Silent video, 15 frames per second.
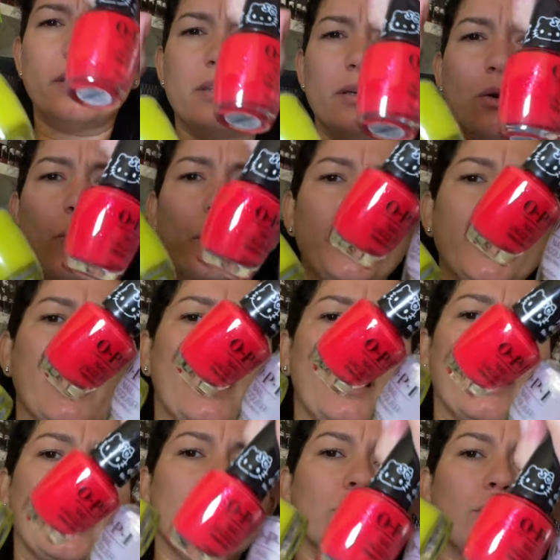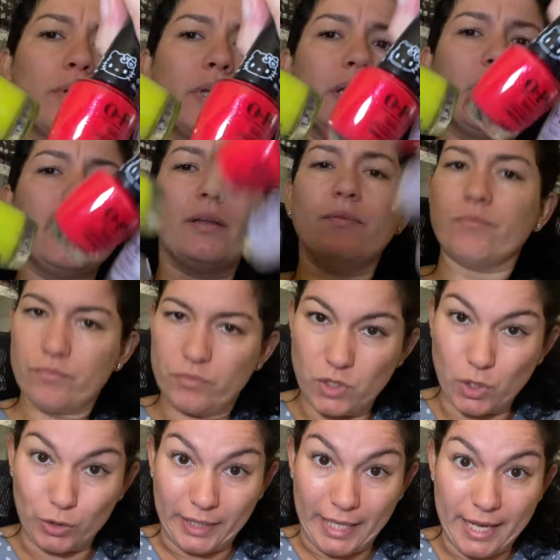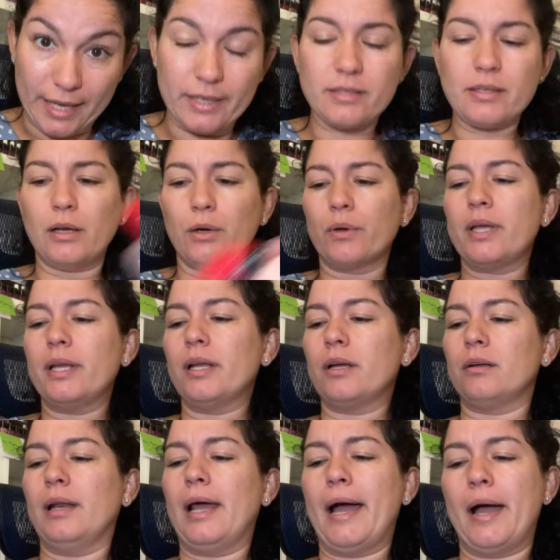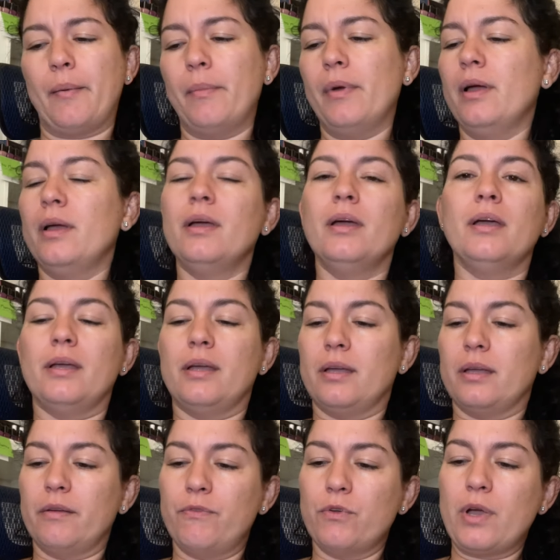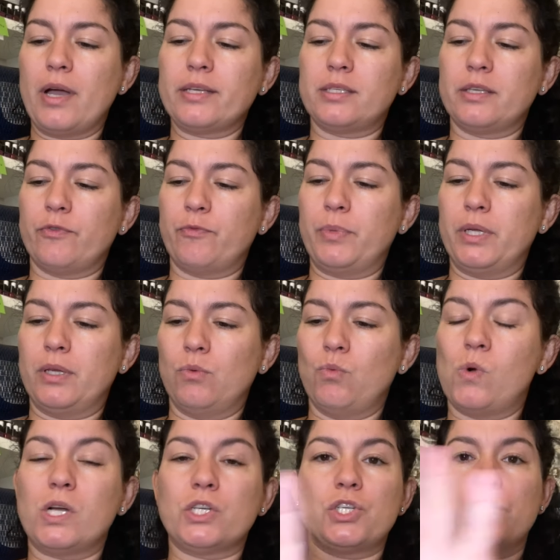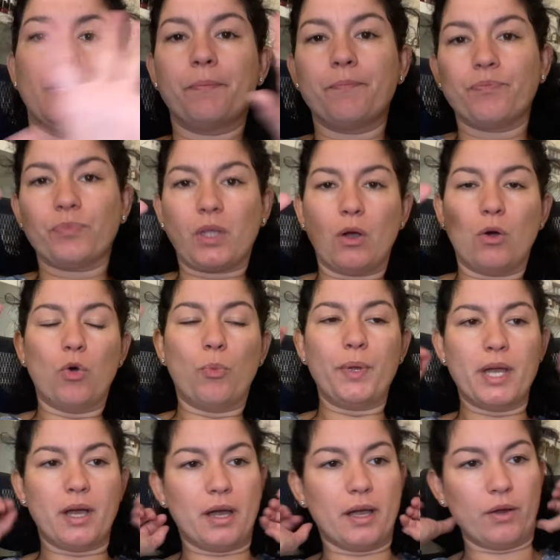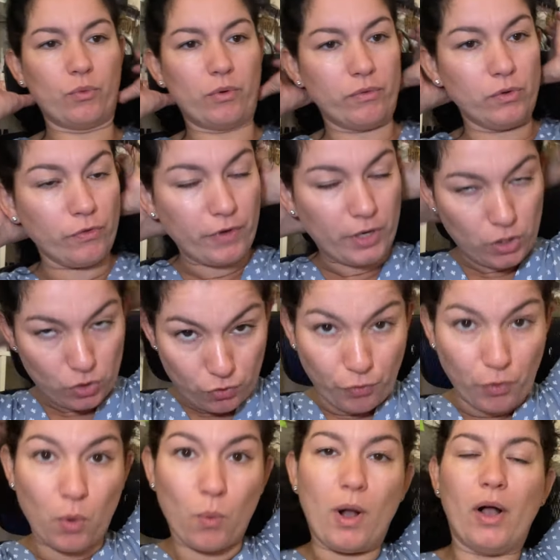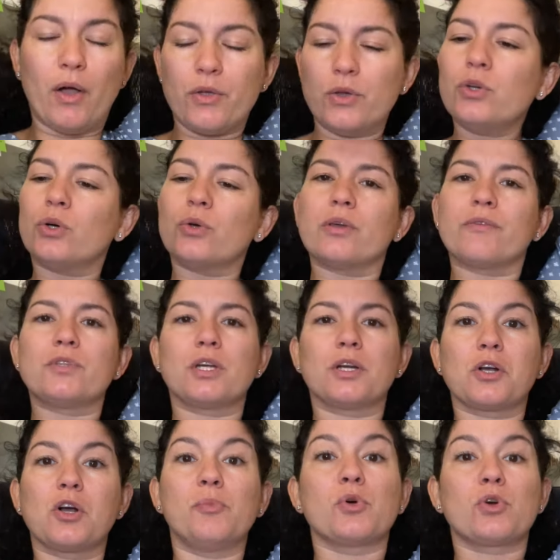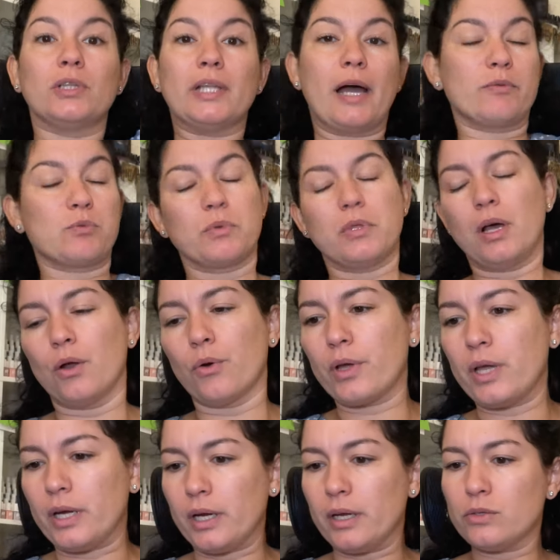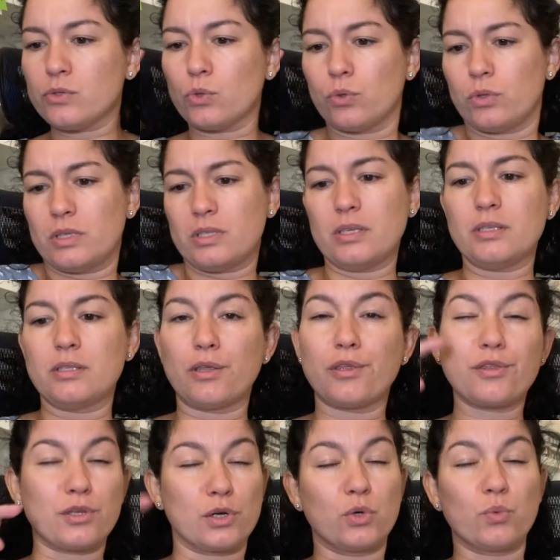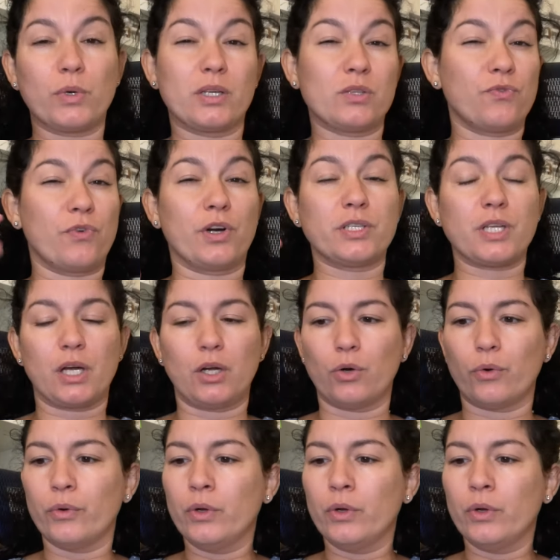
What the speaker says: the OPI Hello Kitty, their latest Hello Kitty collab. If you guys have been watching OPI review videos for a while, you know they've done a couple collabs with Hello Kitty. So this is the third one as far as I know.